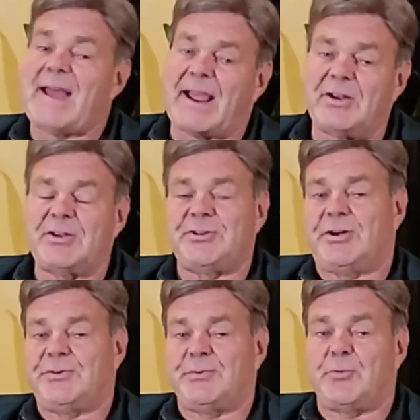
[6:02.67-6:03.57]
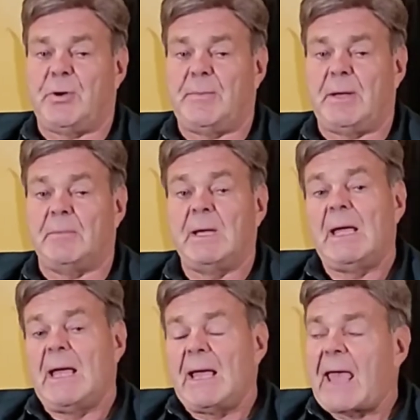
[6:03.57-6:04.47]
not going to charge you a premium.
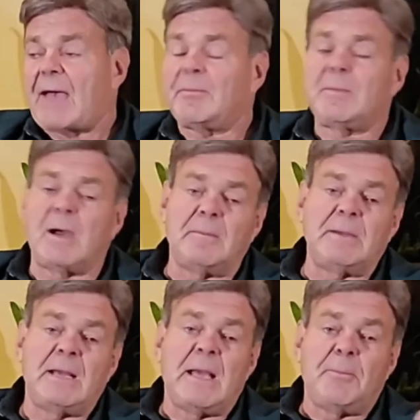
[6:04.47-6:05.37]
Have them come,